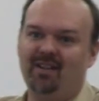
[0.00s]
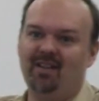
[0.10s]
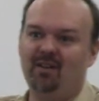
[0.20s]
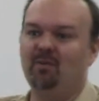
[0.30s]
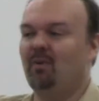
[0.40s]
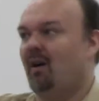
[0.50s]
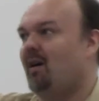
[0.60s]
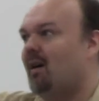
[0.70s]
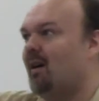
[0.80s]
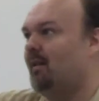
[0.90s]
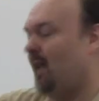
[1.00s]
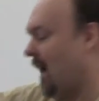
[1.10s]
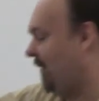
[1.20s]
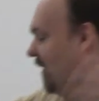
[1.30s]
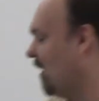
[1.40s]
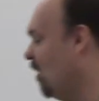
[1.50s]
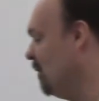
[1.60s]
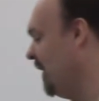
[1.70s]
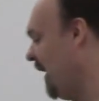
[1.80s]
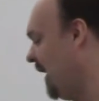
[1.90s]
you are at the
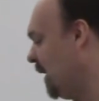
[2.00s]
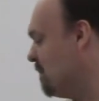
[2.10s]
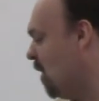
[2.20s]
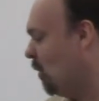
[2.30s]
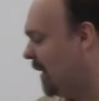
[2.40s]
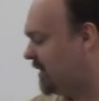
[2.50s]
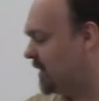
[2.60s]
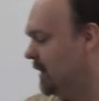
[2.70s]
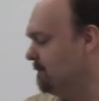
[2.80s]
culminating moment